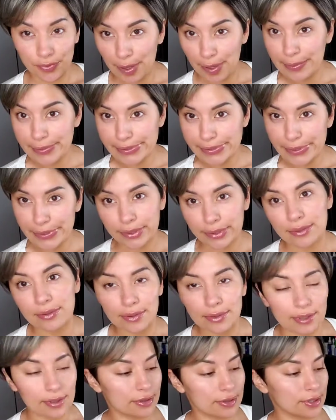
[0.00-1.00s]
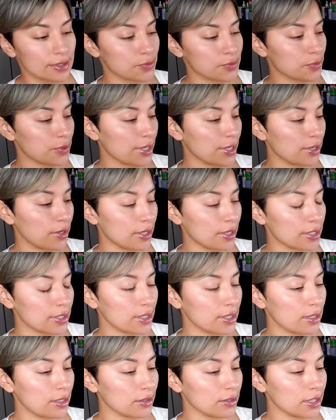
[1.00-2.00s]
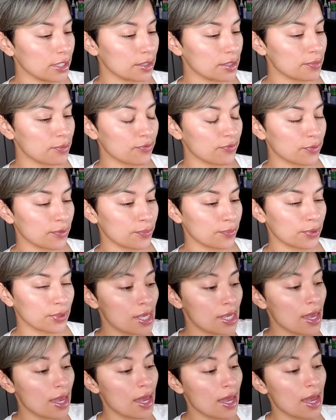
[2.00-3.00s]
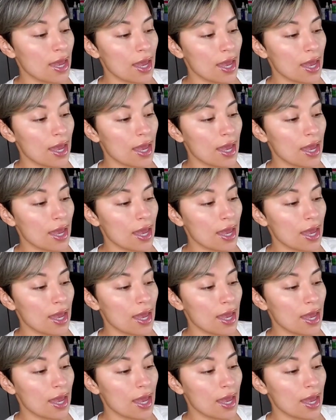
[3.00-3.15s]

Amazon is where I got it. I'll link it below.